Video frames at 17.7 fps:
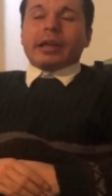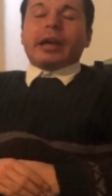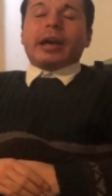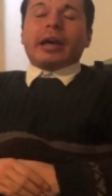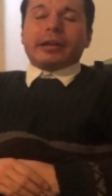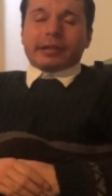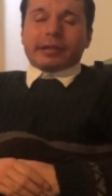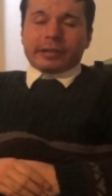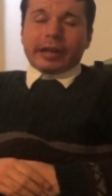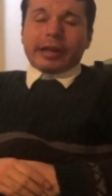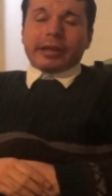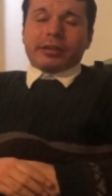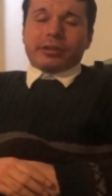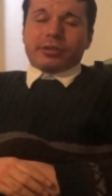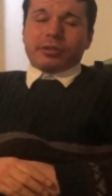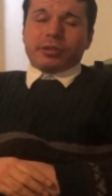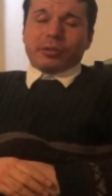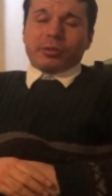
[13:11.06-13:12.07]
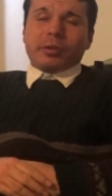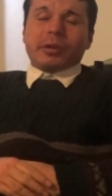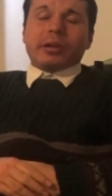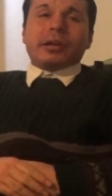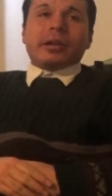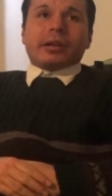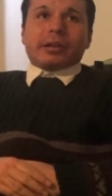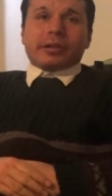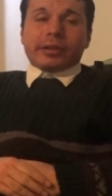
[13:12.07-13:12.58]
And thank you
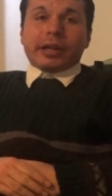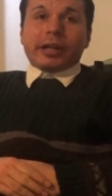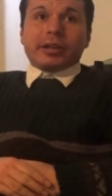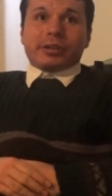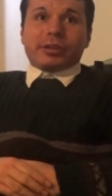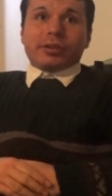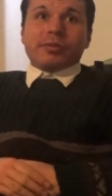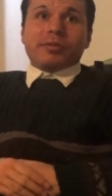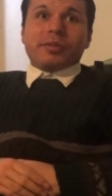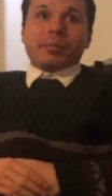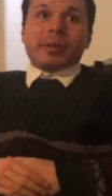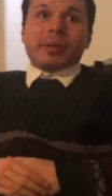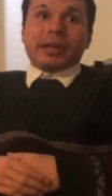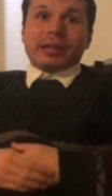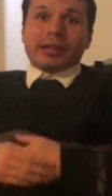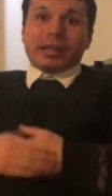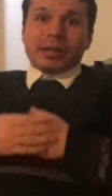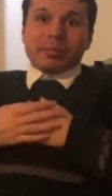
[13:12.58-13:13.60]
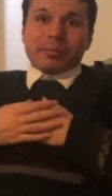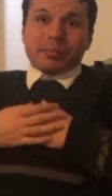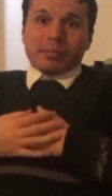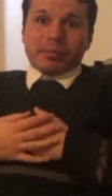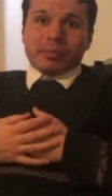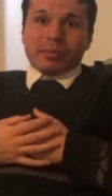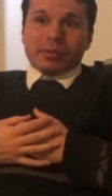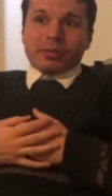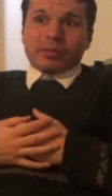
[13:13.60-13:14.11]
for making,
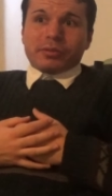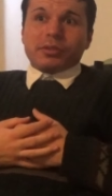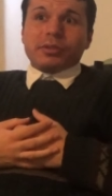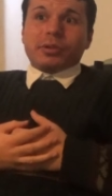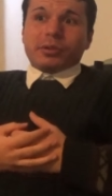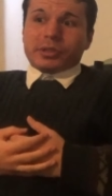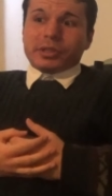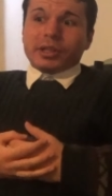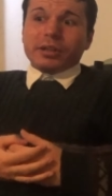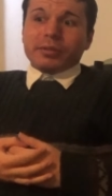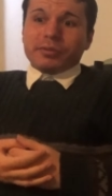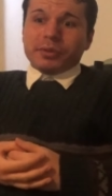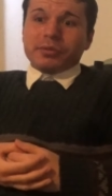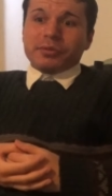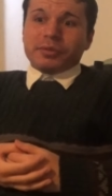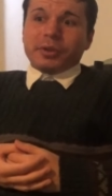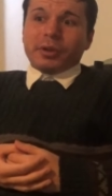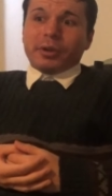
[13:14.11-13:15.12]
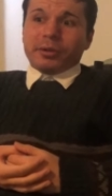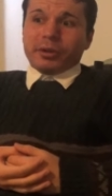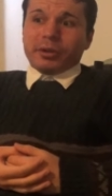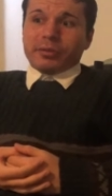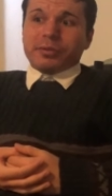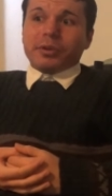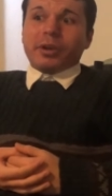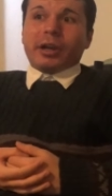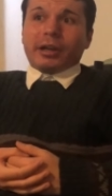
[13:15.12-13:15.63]
to yourself and Fiona,
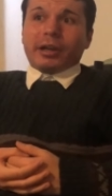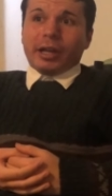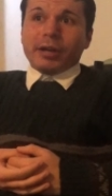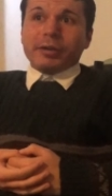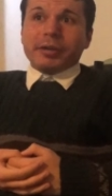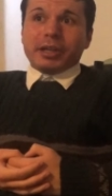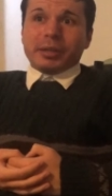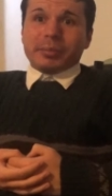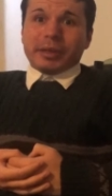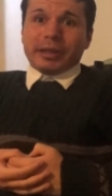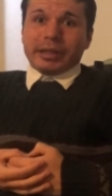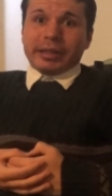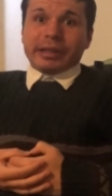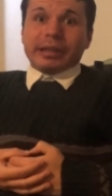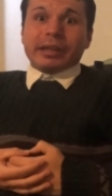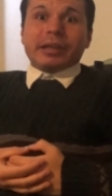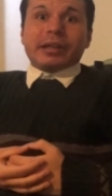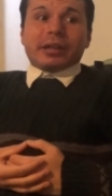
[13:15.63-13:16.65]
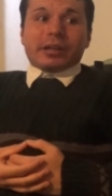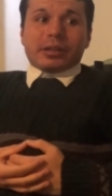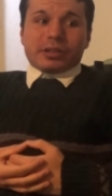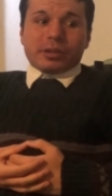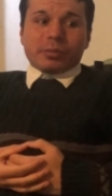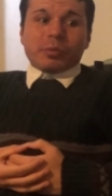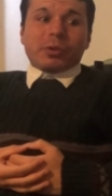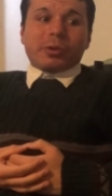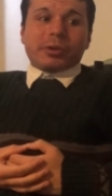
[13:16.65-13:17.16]
for allowing me
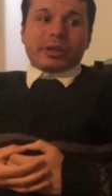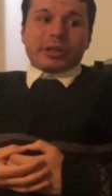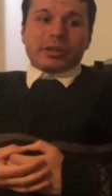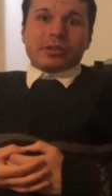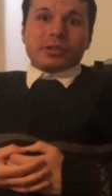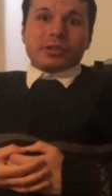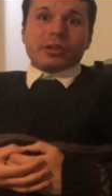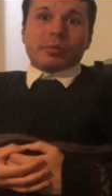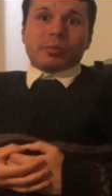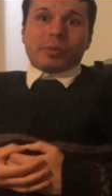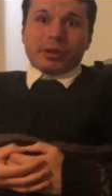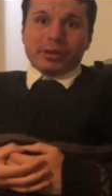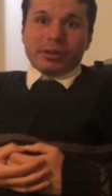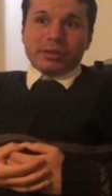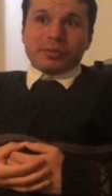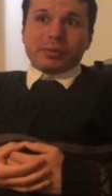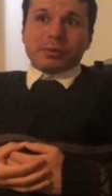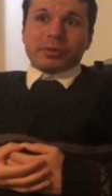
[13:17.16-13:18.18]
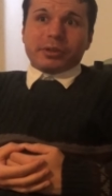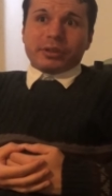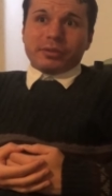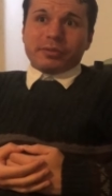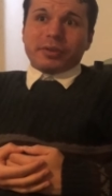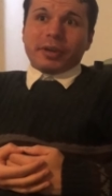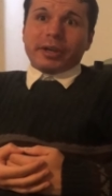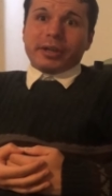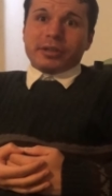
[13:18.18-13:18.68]
to walk into the wonderful
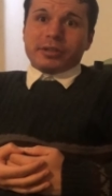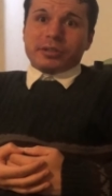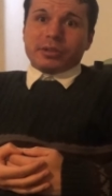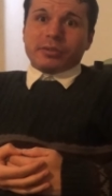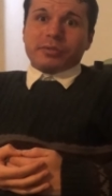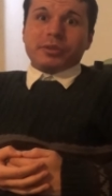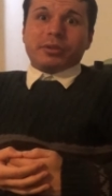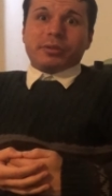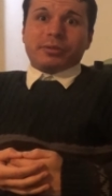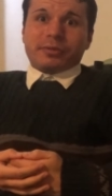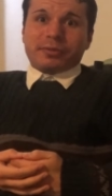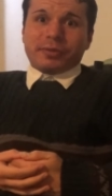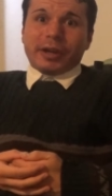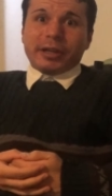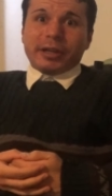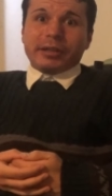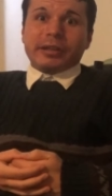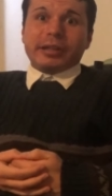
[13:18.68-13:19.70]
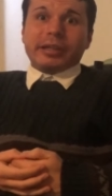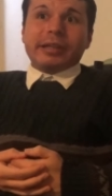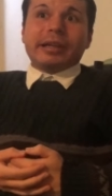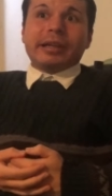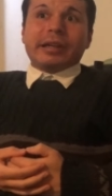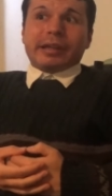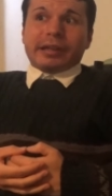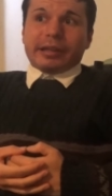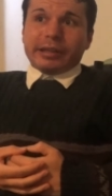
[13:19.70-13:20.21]
confines of your finely
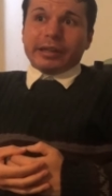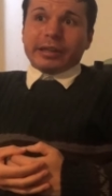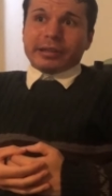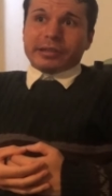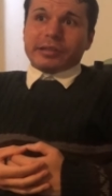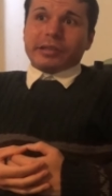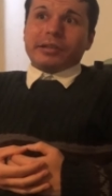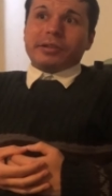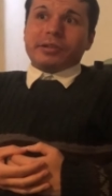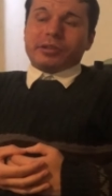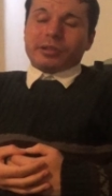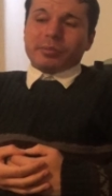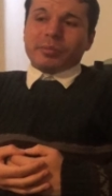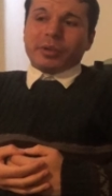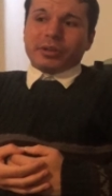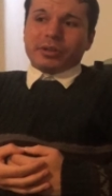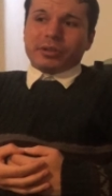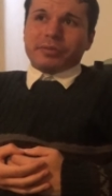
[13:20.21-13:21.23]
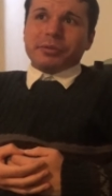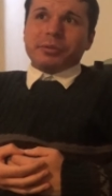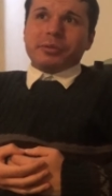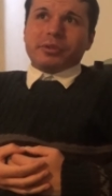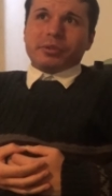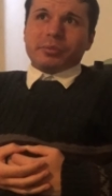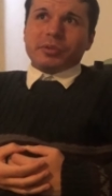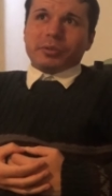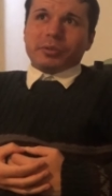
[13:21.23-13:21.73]
excellent and wonderful
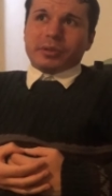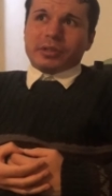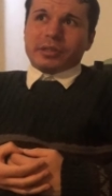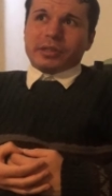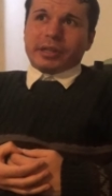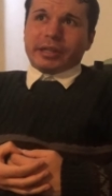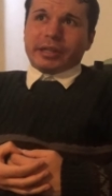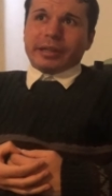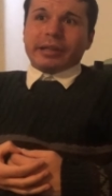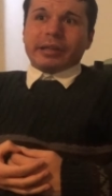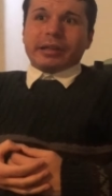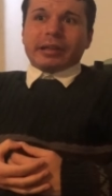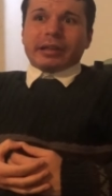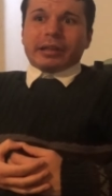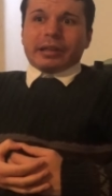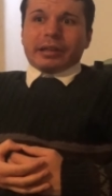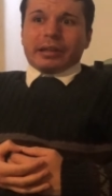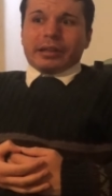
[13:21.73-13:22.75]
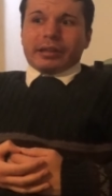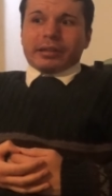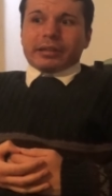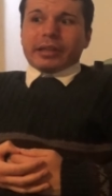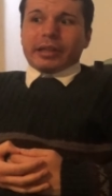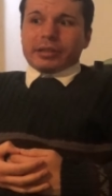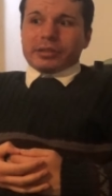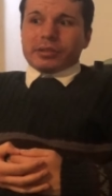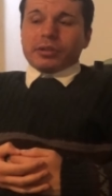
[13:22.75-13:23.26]
community.
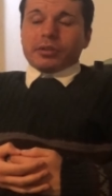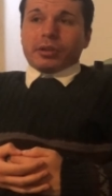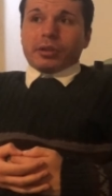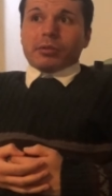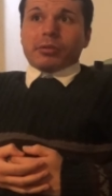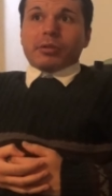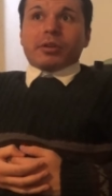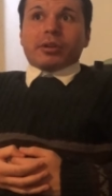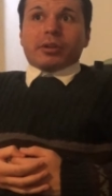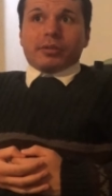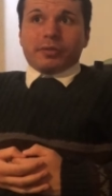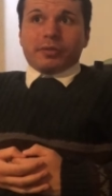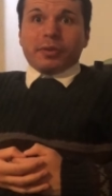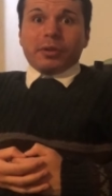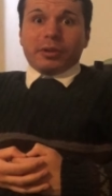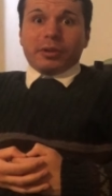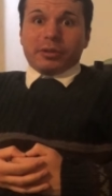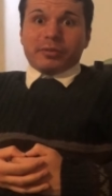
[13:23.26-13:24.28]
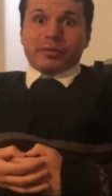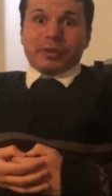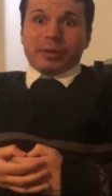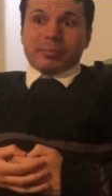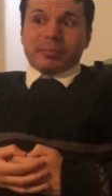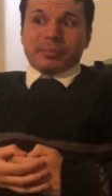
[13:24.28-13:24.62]
That's, you know, full of